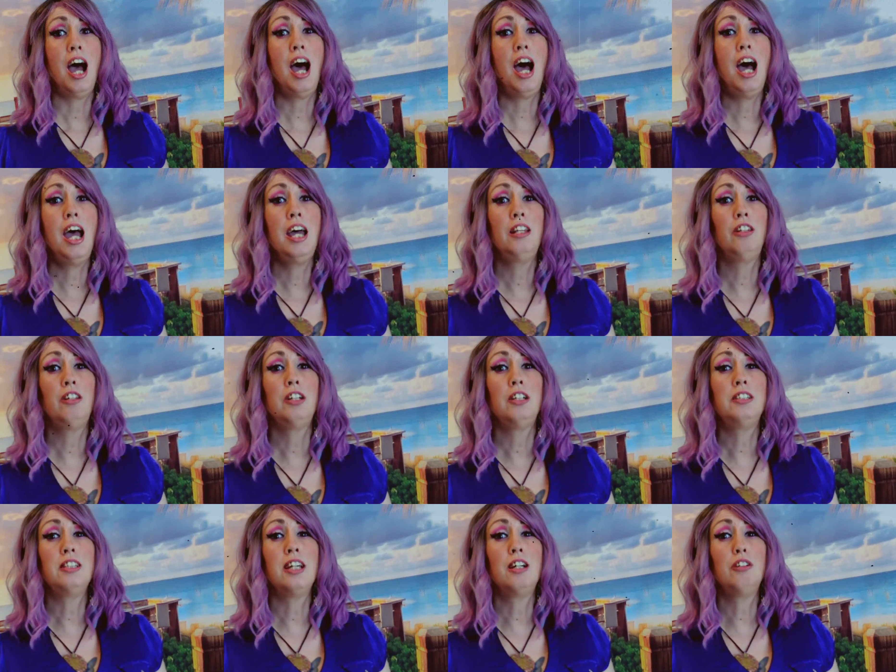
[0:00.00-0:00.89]
I
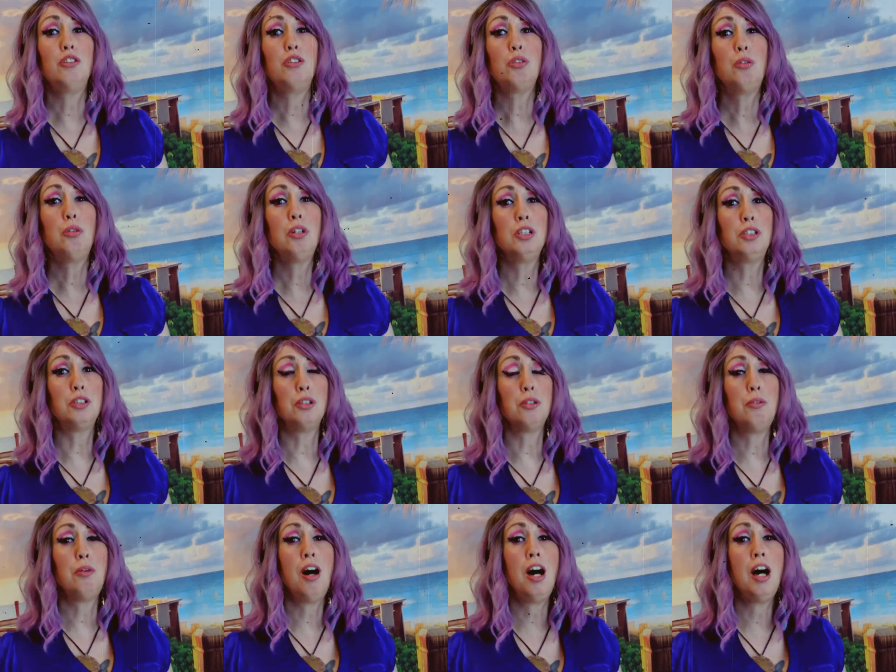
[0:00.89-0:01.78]
looked out towards the
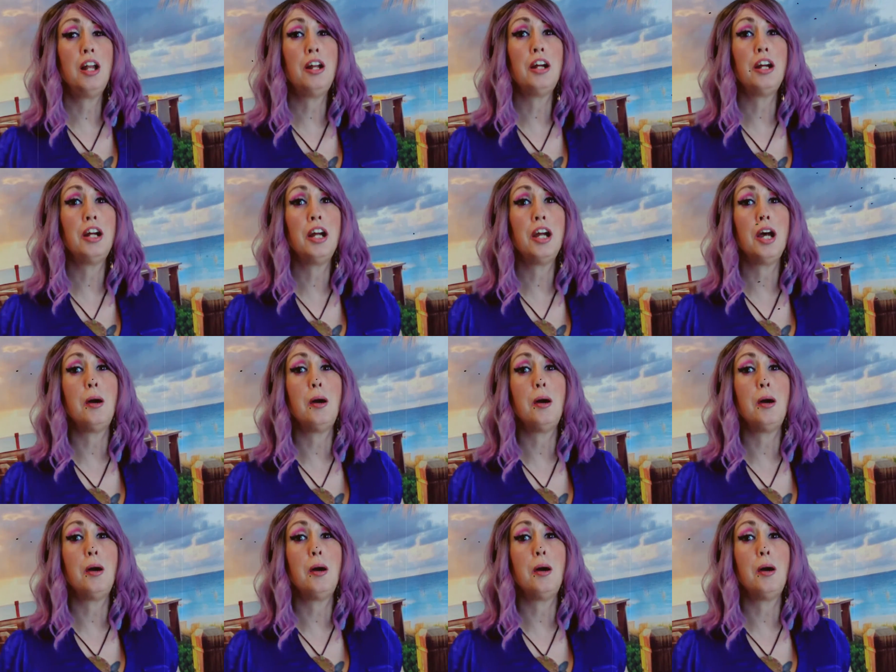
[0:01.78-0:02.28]
water.